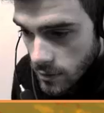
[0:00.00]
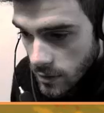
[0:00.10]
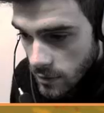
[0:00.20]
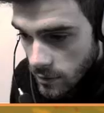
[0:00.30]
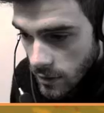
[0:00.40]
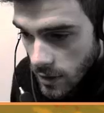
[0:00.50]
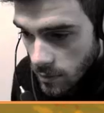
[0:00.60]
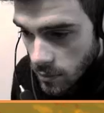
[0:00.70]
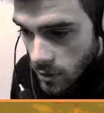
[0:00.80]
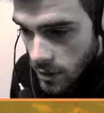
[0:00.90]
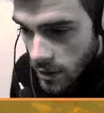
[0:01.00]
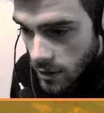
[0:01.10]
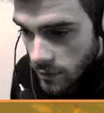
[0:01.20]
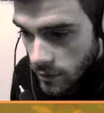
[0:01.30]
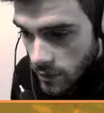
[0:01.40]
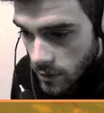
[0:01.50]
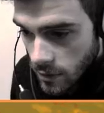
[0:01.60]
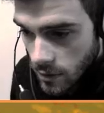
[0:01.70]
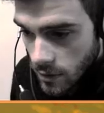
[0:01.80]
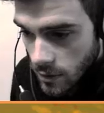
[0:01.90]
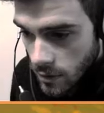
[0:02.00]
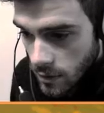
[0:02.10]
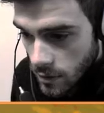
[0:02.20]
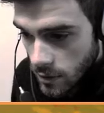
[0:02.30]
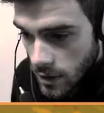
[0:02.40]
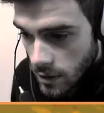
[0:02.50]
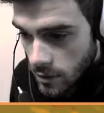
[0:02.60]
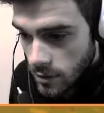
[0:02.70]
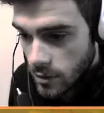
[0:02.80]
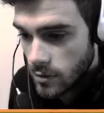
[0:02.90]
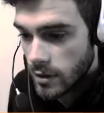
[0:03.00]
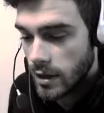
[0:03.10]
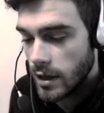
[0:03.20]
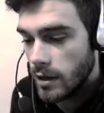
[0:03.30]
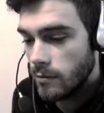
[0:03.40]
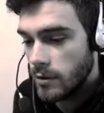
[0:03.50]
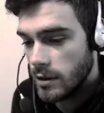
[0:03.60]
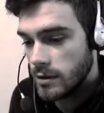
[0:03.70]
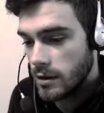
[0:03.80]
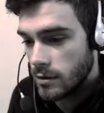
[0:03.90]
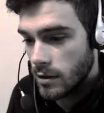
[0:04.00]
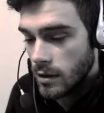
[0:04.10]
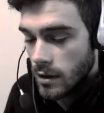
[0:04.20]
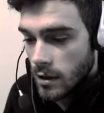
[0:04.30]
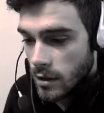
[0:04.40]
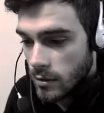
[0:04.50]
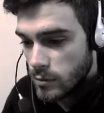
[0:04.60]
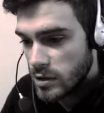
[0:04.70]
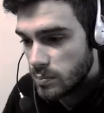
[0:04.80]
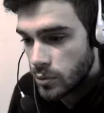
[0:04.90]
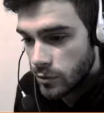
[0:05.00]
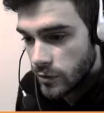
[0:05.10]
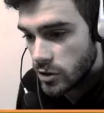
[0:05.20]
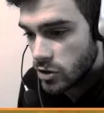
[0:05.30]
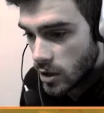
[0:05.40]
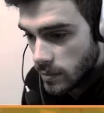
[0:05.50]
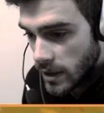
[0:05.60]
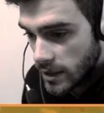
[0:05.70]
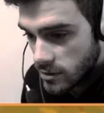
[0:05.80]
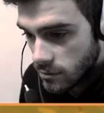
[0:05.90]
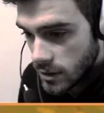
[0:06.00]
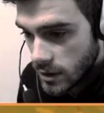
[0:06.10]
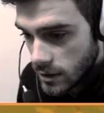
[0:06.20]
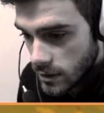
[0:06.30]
See if you can pull it off. Looking good. Okay, we did that. It was a perfect chop actually.